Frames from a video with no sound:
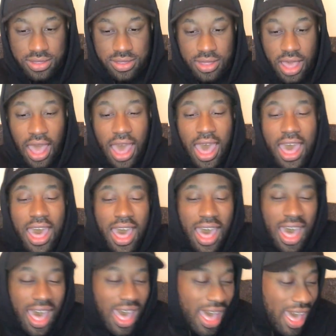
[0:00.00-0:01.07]
Ah!
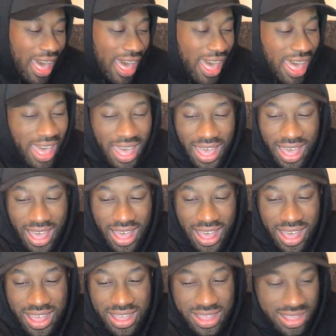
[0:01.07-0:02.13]
He's bagged
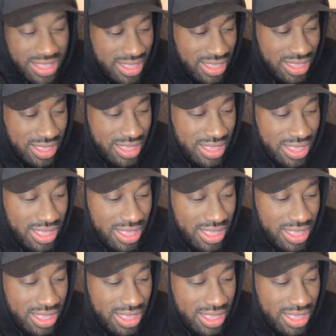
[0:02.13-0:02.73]
himself a the PML,